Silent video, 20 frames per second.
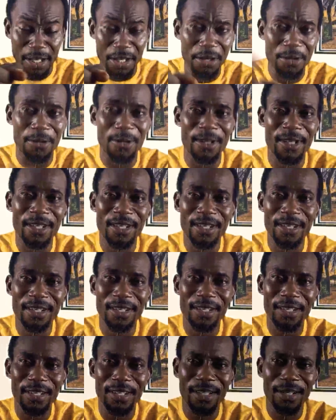you,
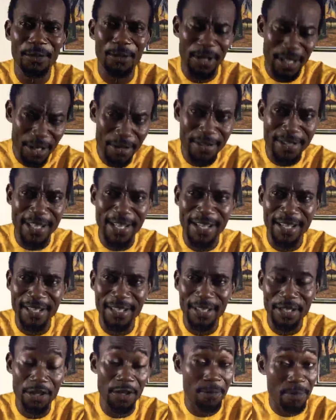what are you
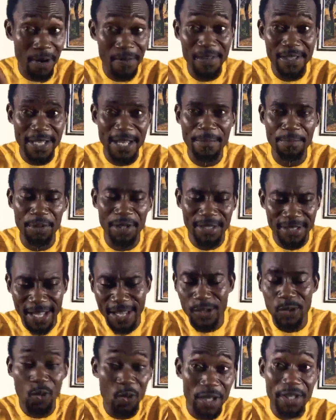saying? You prophesy in peace.
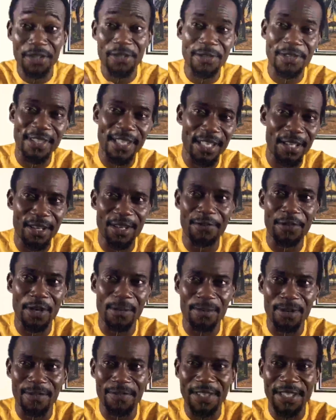Let's watch to see if your
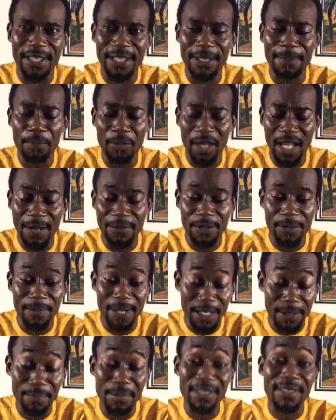prophecy comes to
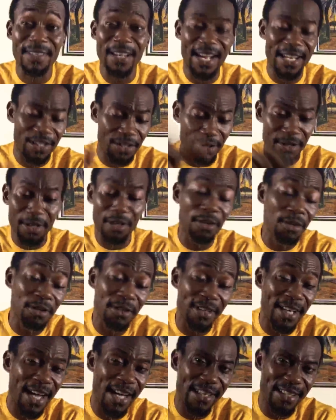pass. Besides, you're not going
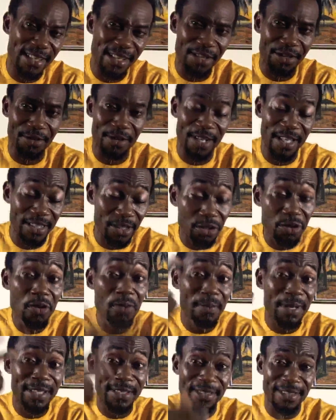to die naturally.
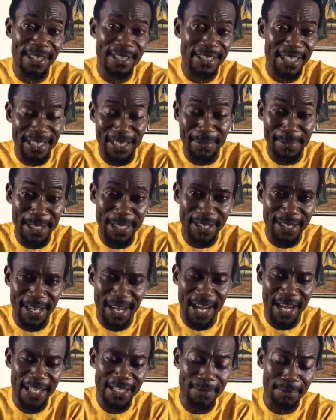2 months later, the man
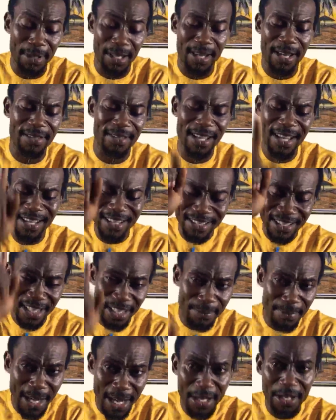died because
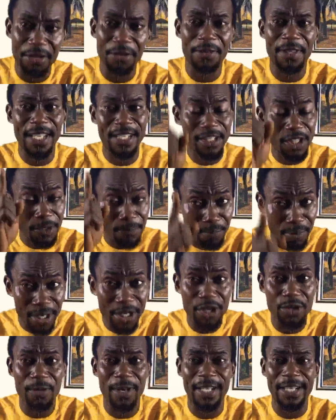Jeremiah knew that
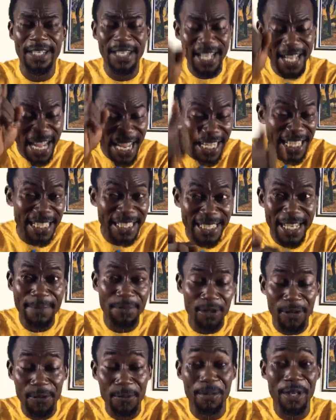spiritually and in
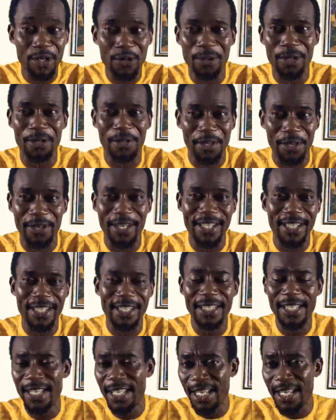terms of spiritual authority,